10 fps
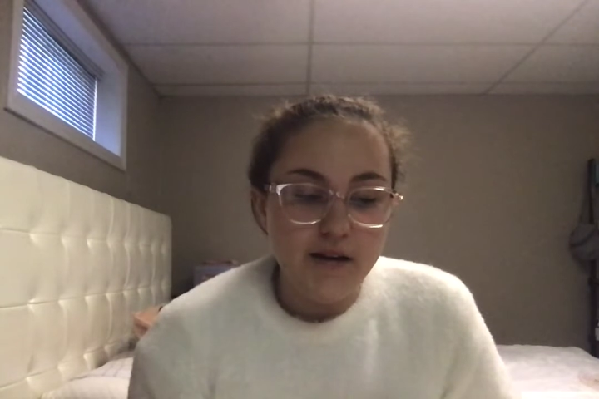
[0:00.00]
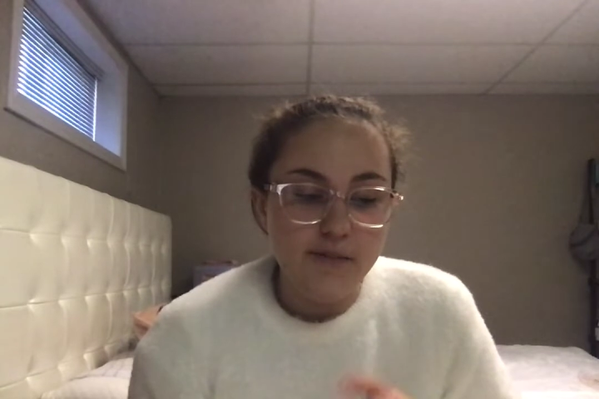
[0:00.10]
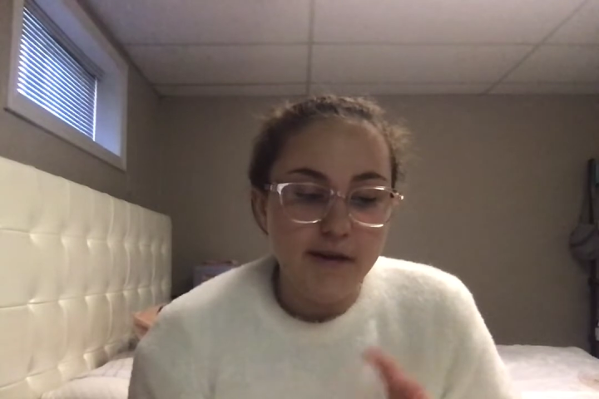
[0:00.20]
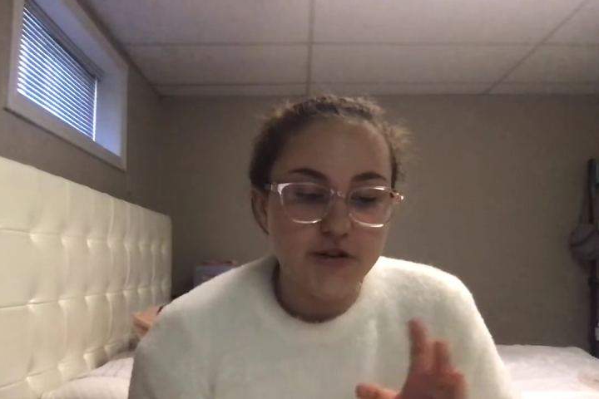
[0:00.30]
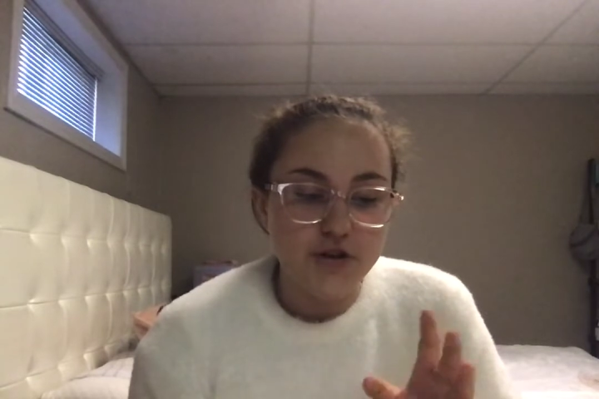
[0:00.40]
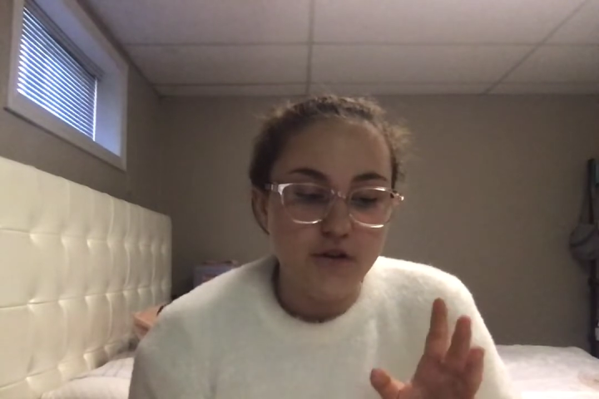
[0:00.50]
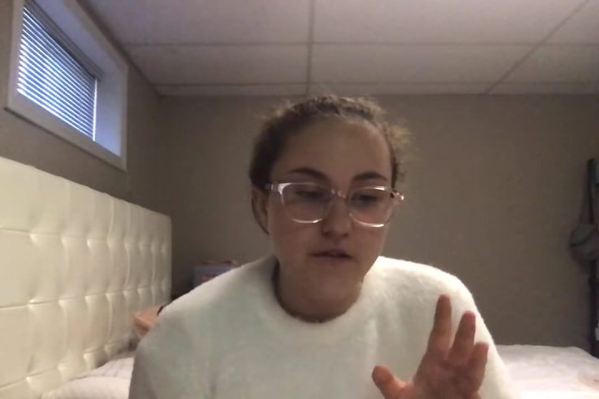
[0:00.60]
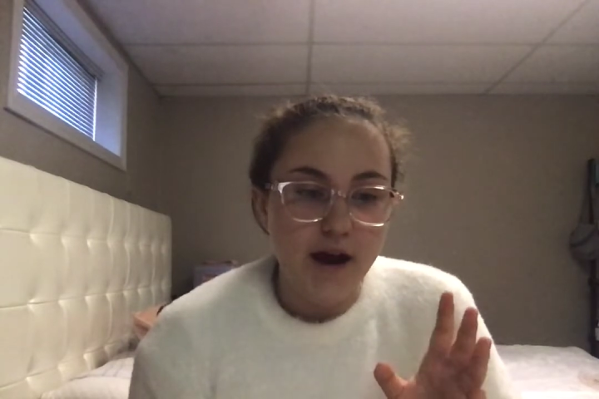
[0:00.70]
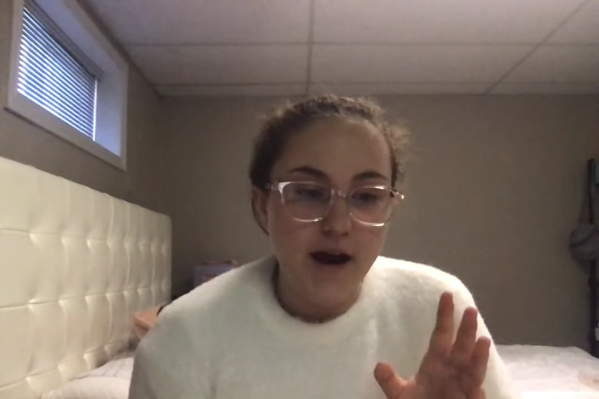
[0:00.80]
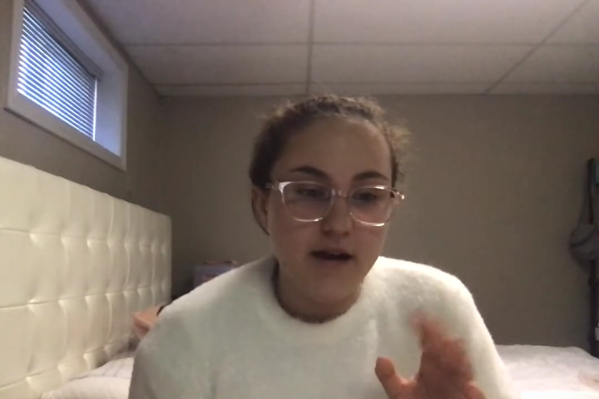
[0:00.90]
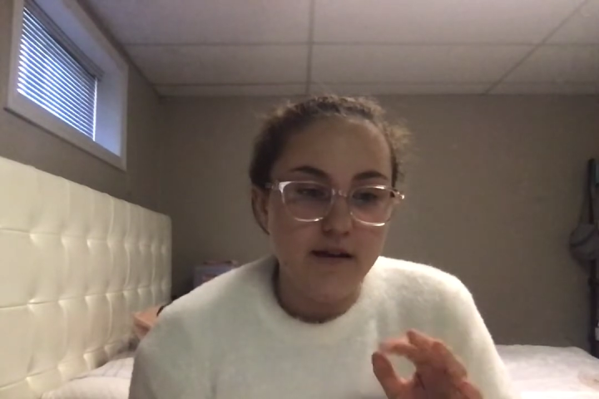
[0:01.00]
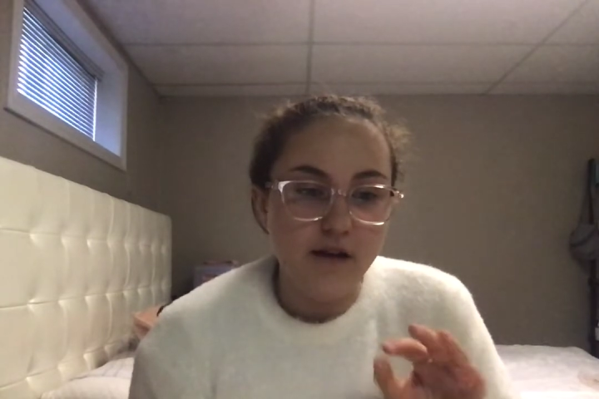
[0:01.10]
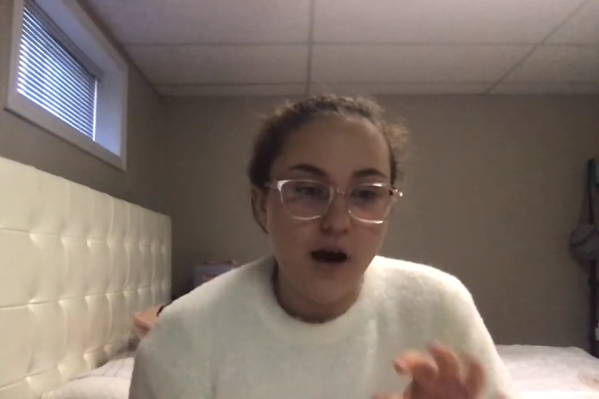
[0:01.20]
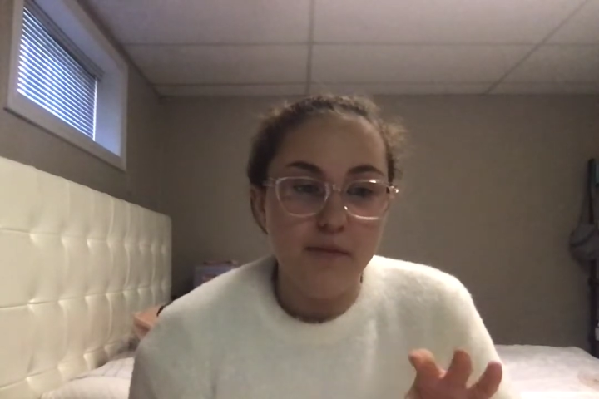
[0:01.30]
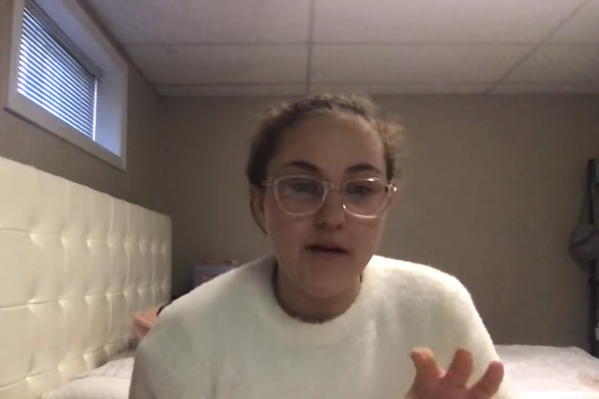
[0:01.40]
make sure that his
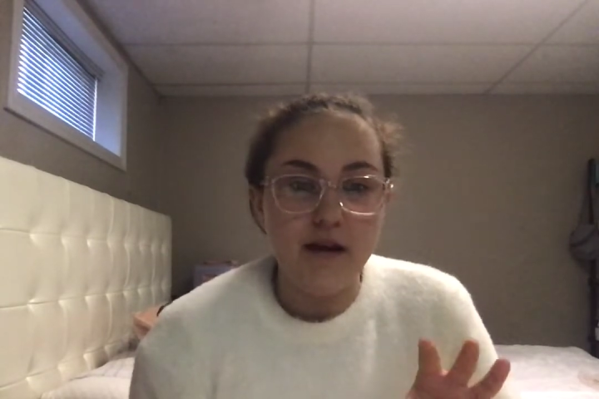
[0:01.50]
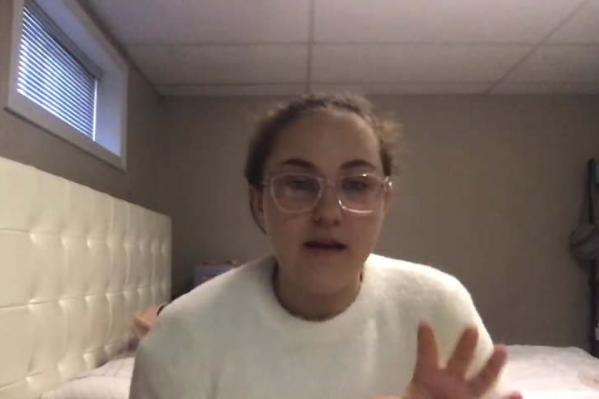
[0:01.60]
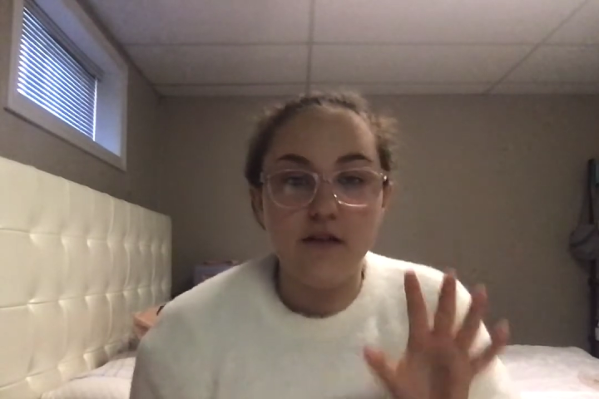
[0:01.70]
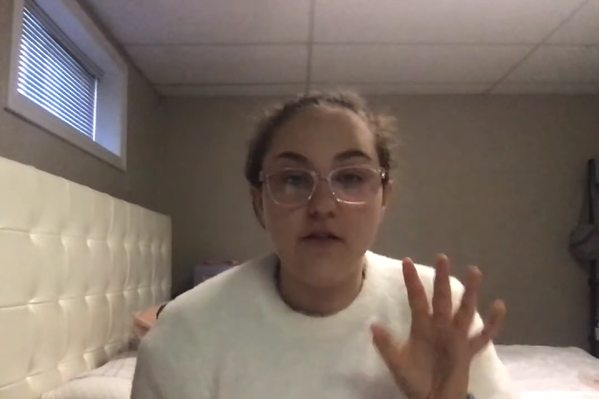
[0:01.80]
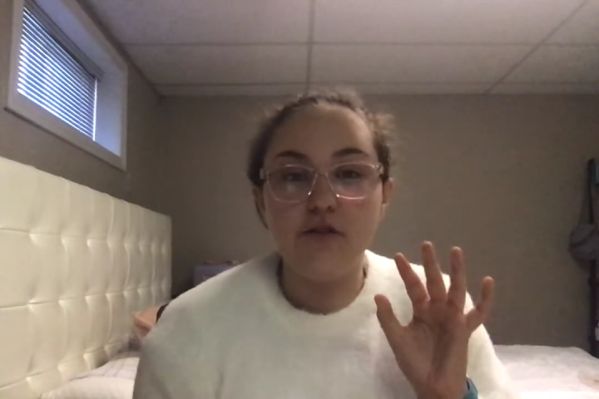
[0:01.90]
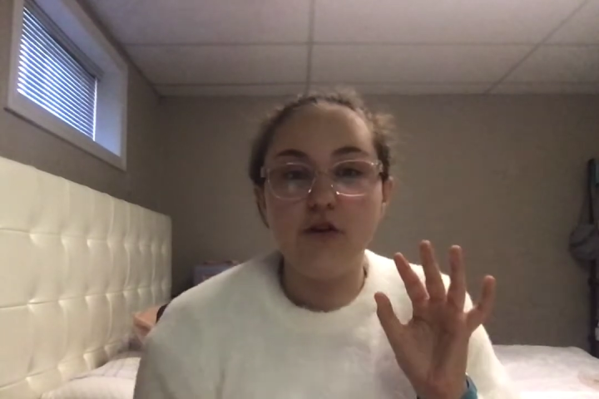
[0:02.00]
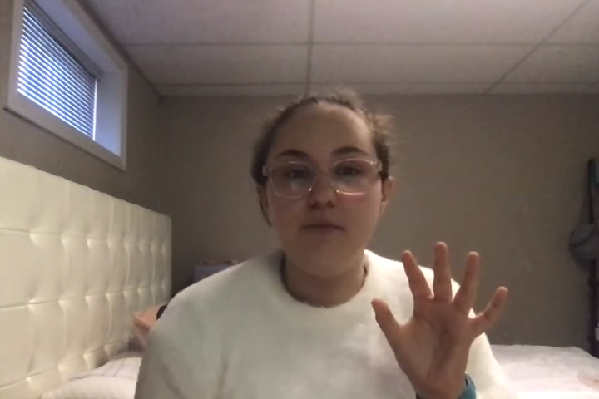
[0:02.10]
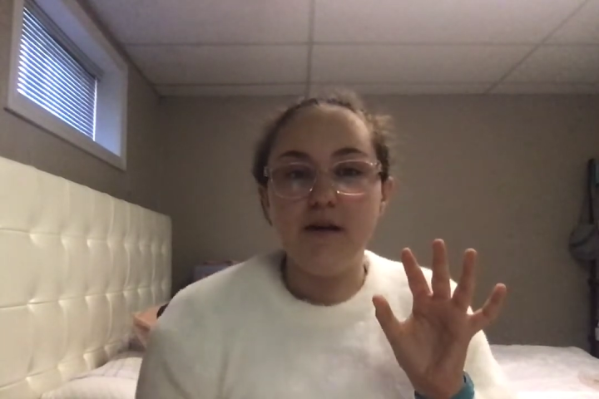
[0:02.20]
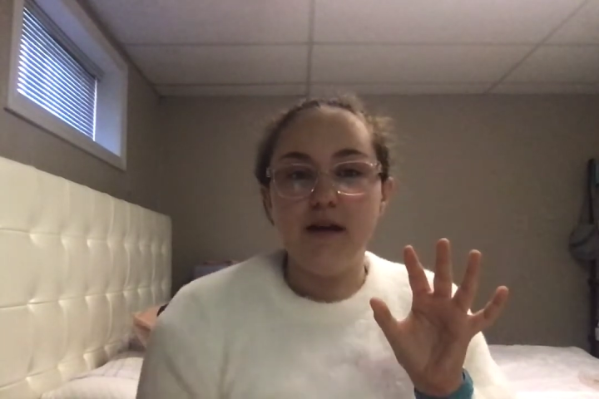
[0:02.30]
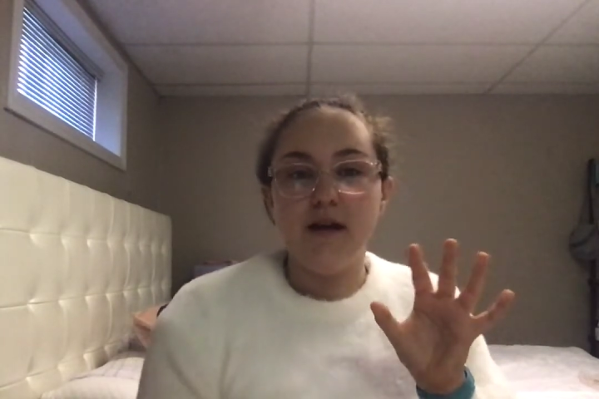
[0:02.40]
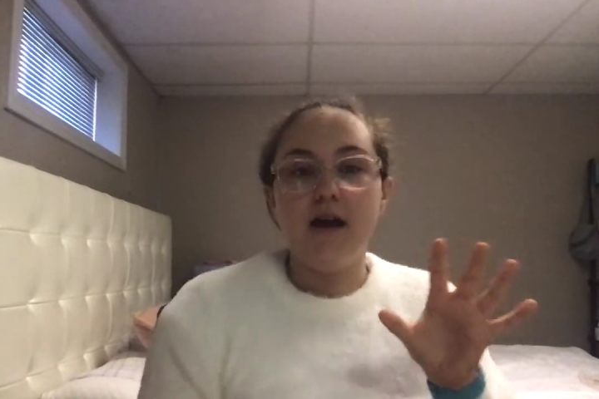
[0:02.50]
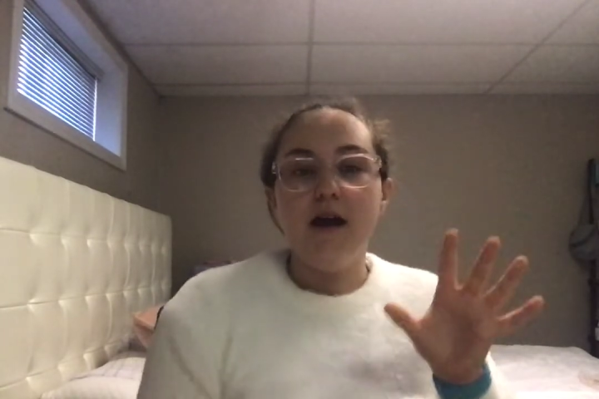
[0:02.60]
company is still being